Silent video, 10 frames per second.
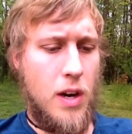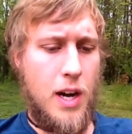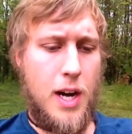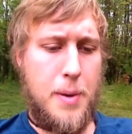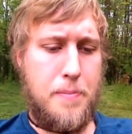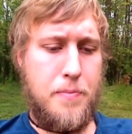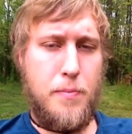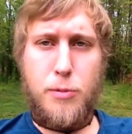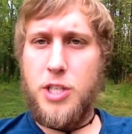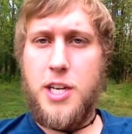
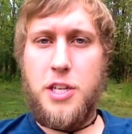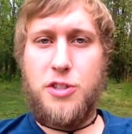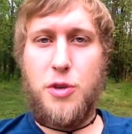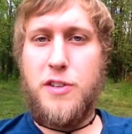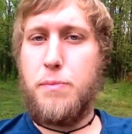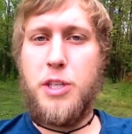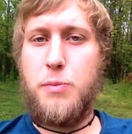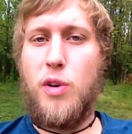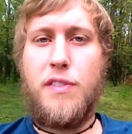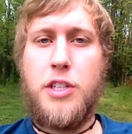Massage also has much
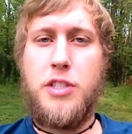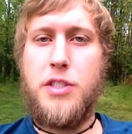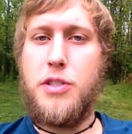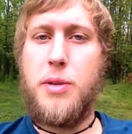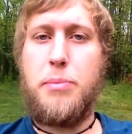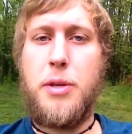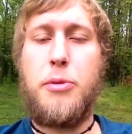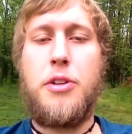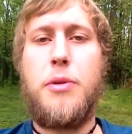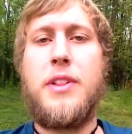more function than simply
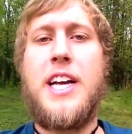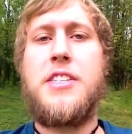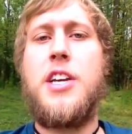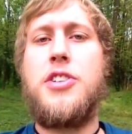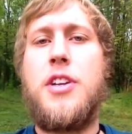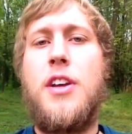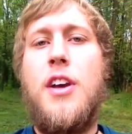purely relaxation,